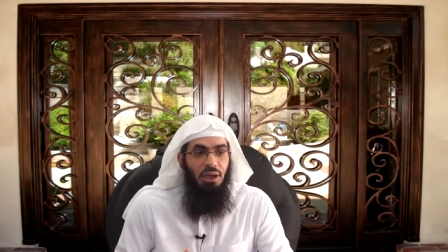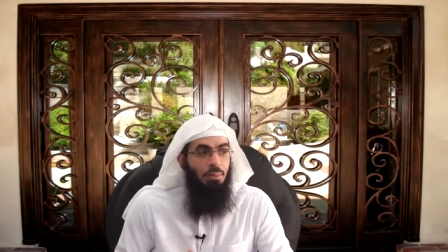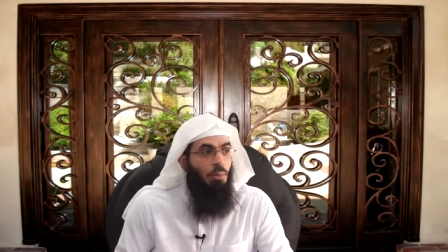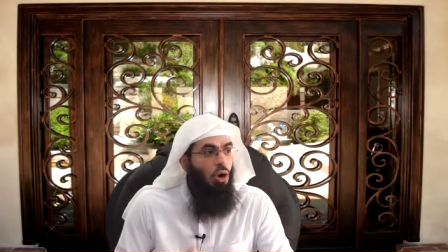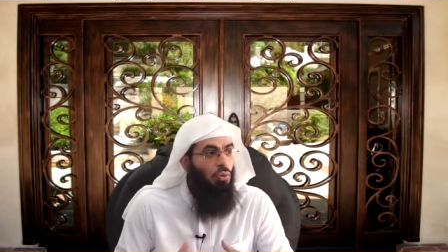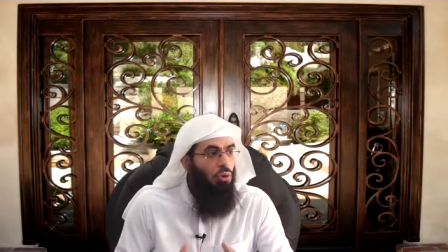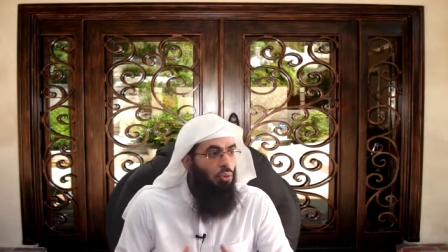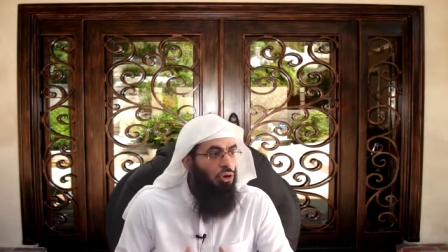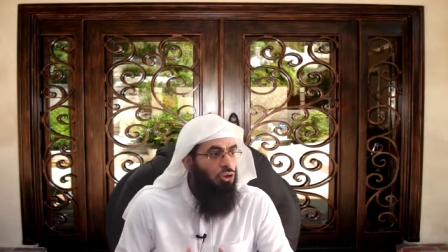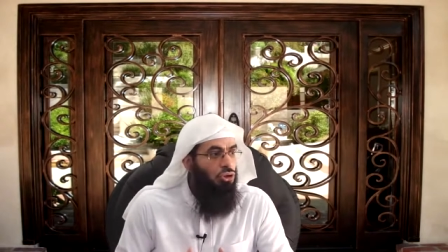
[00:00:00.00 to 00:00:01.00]
And more
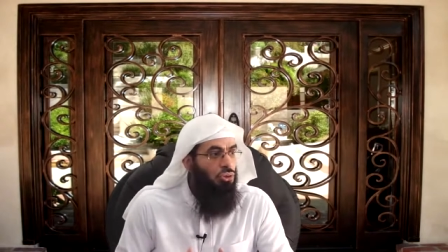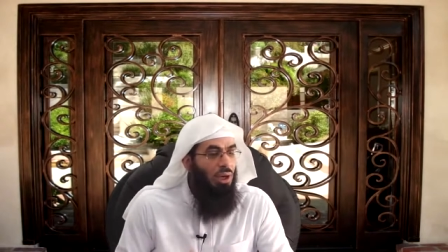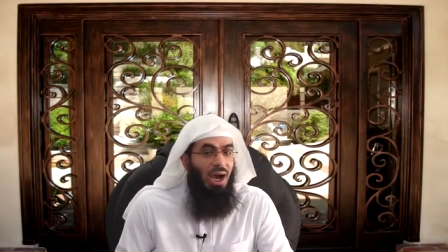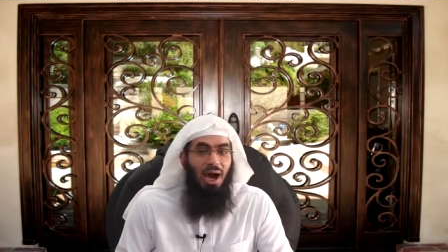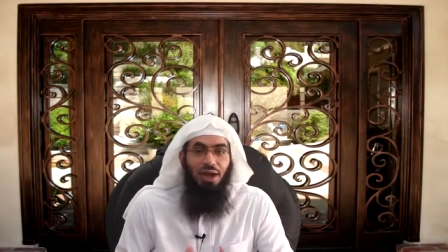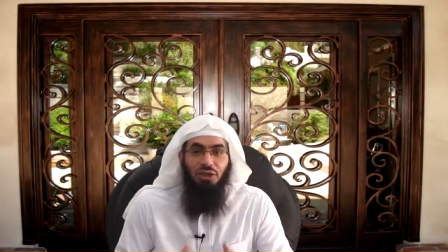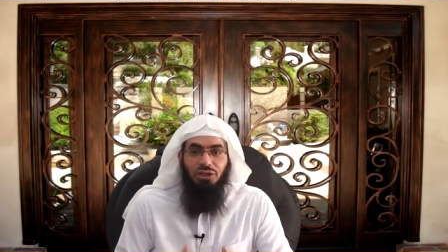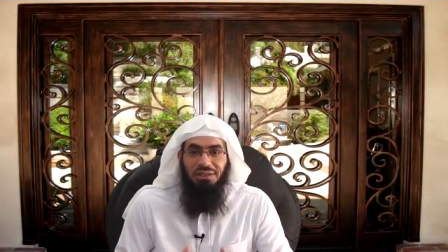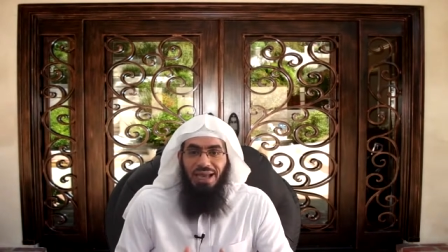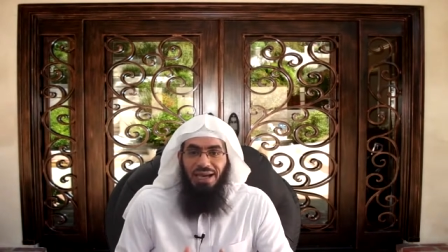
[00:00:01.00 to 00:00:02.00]
rewards to it, a higher
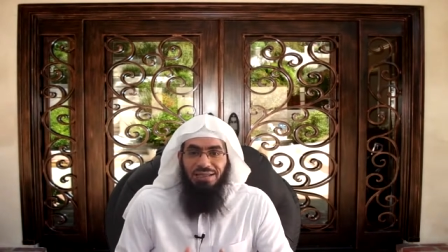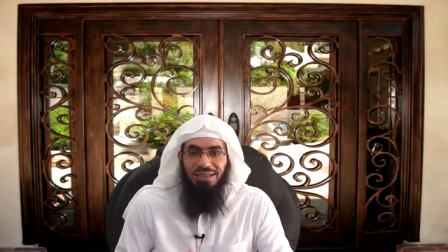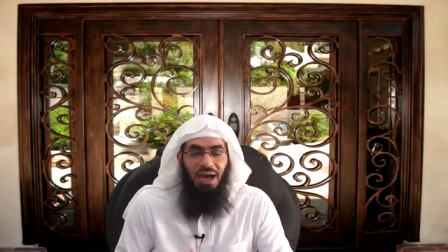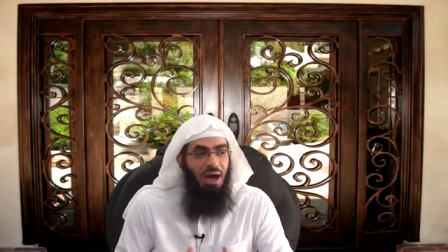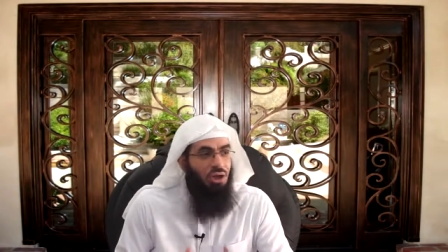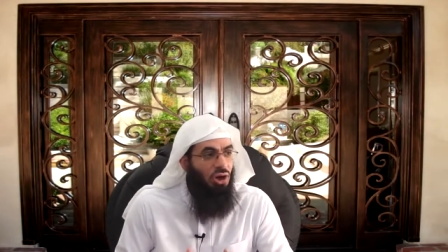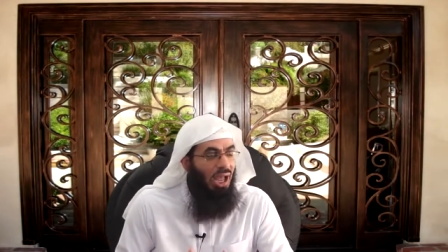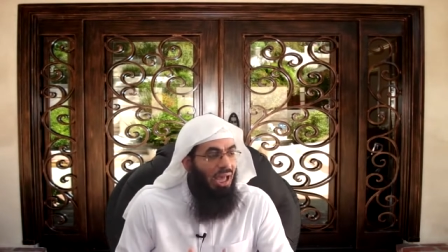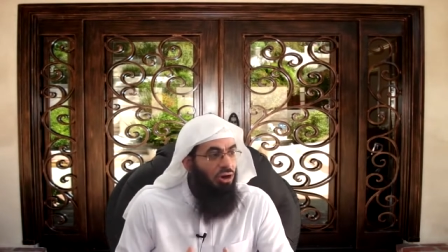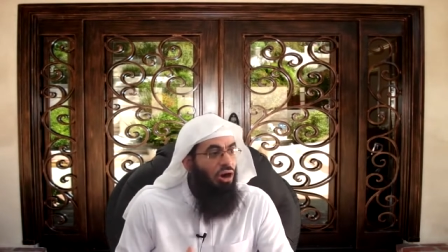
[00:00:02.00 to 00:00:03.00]
status, a higher
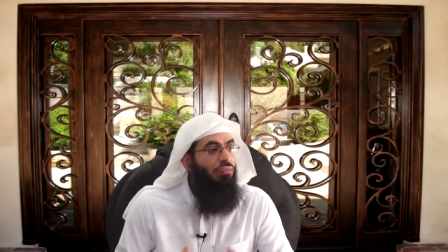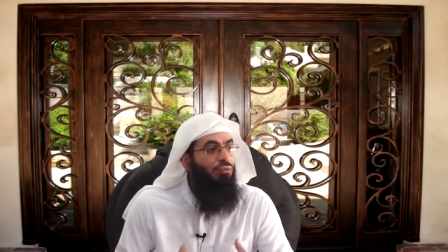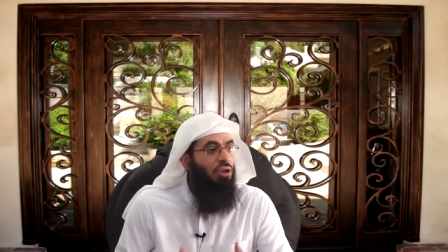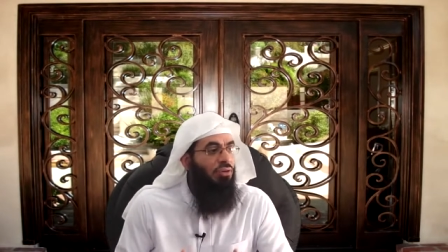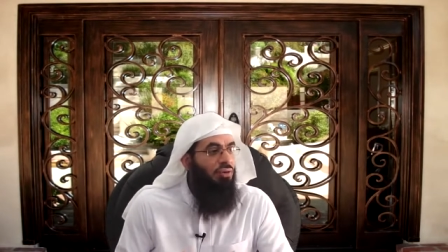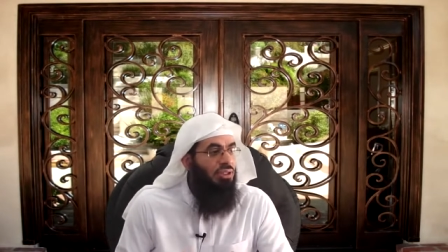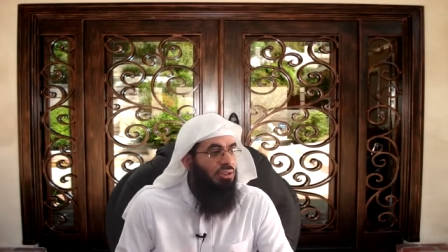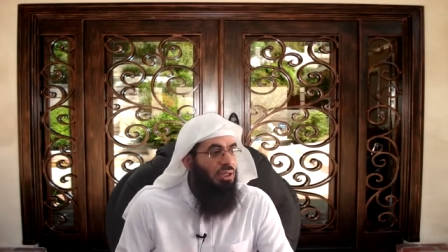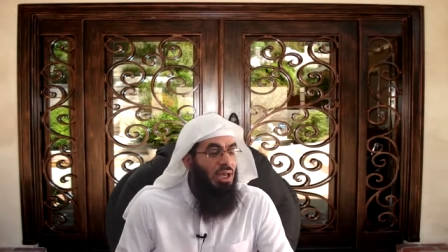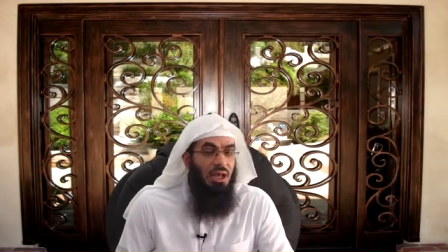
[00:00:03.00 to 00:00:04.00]
honor of
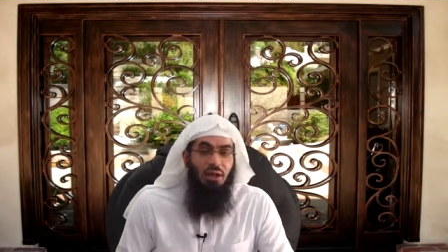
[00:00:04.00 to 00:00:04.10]
forgiveness.